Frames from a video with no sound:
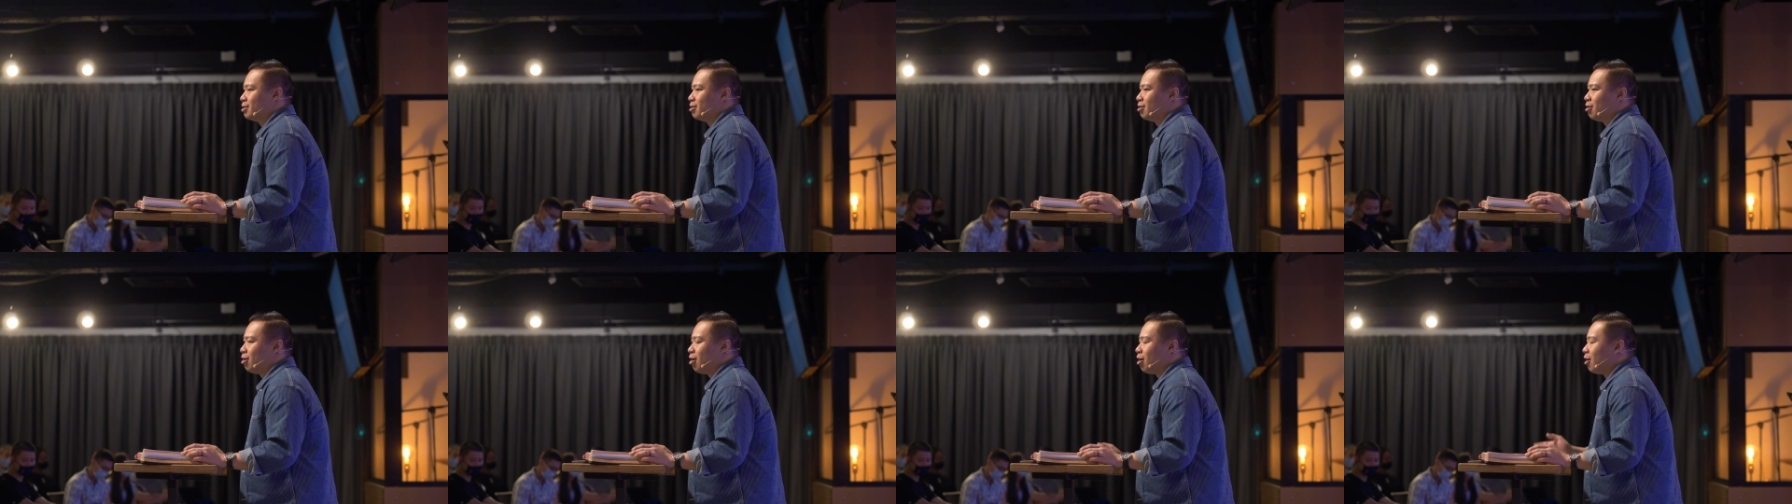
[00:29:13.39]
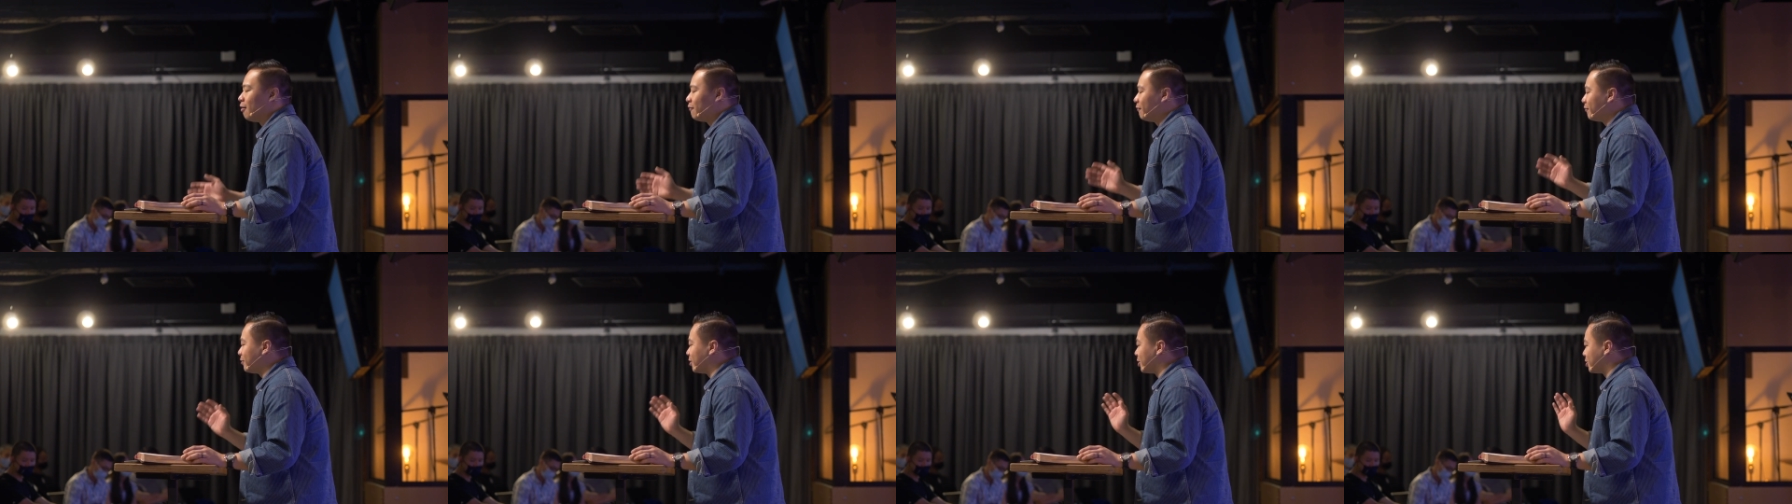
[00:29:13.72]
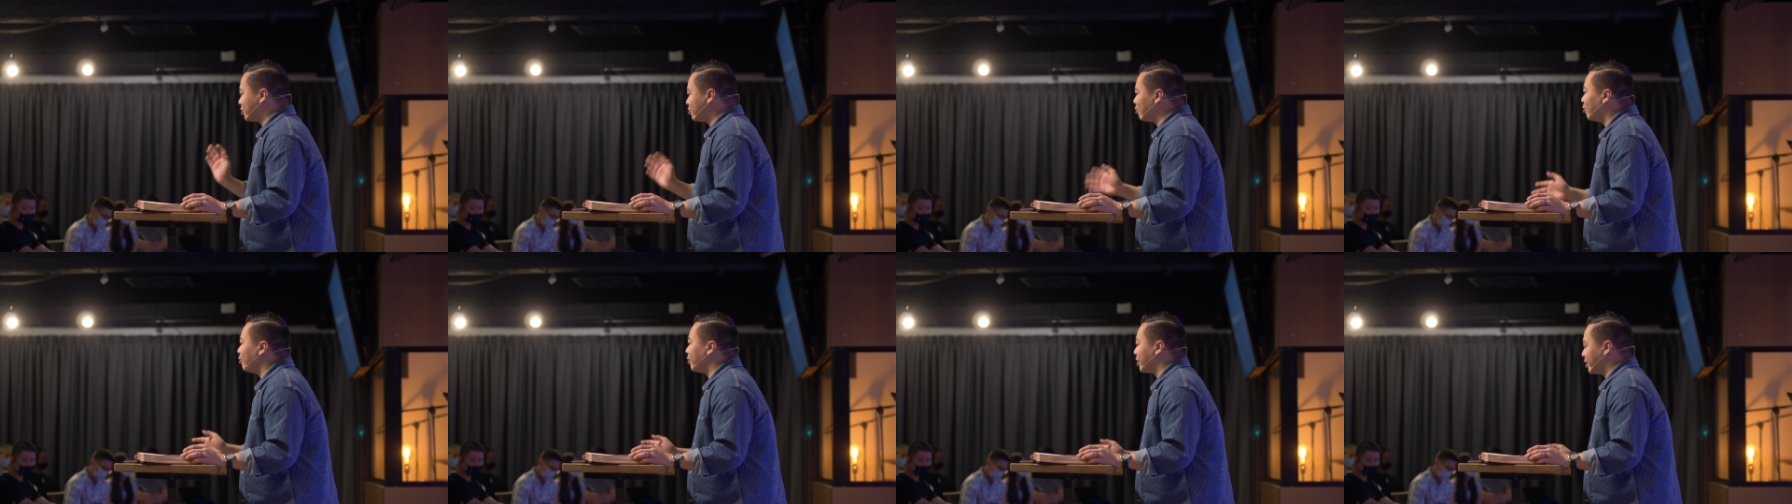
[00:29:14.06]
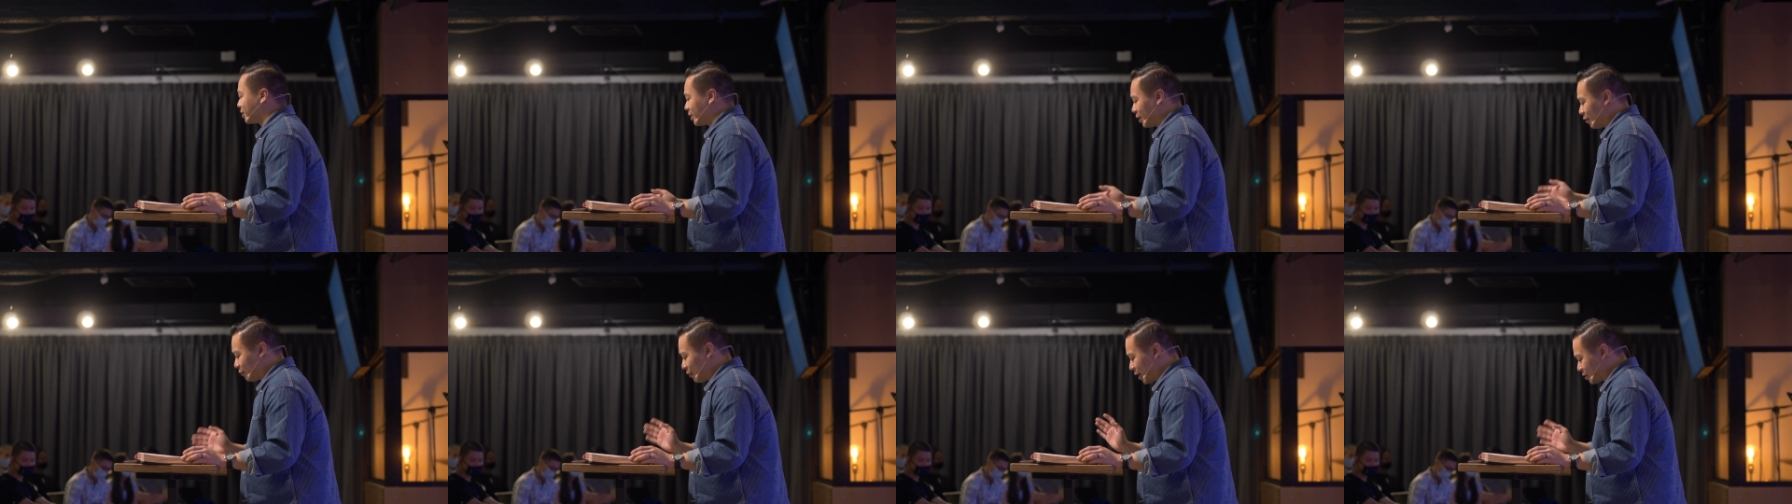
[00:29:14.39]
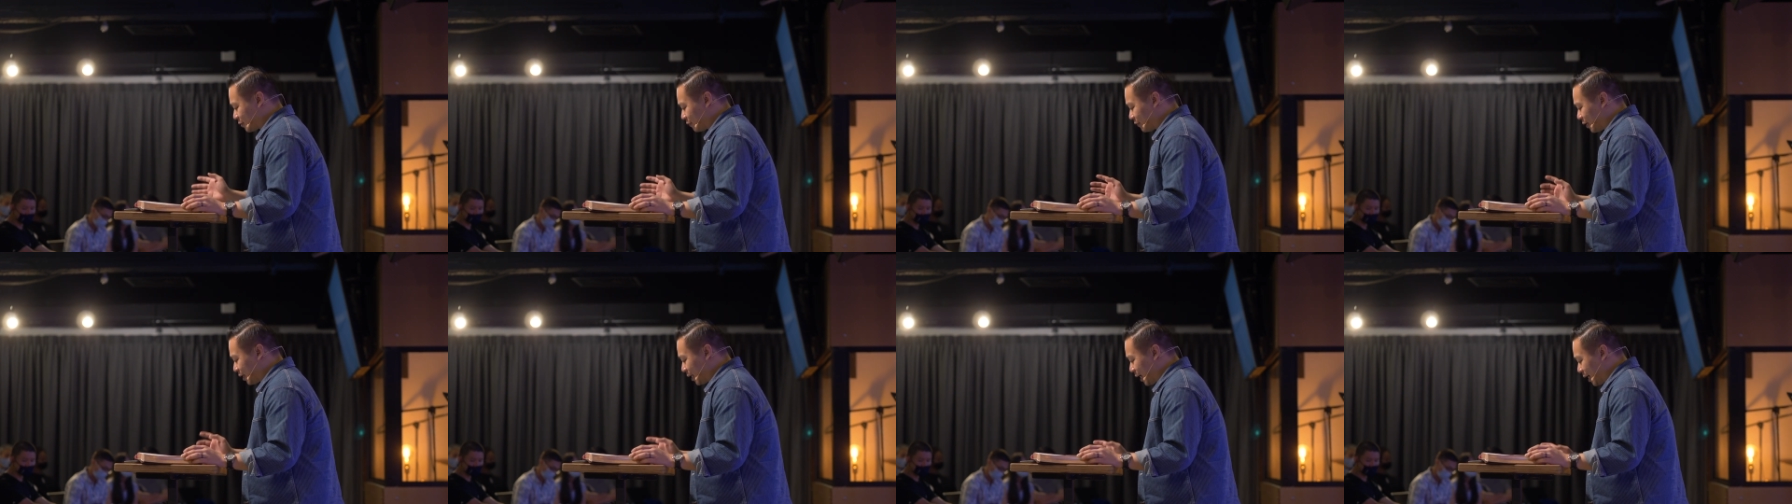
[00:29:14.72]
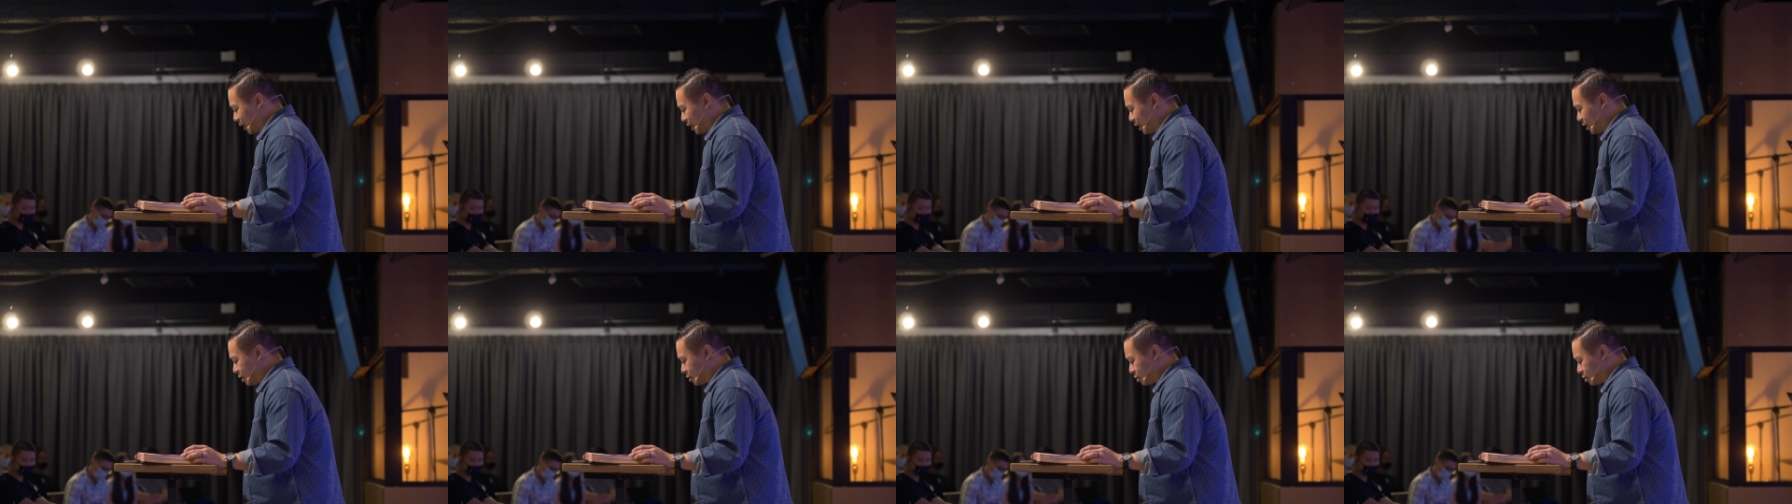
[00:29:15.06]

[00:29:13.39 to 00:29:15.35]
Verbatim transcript: of the stories, in the rest of the 19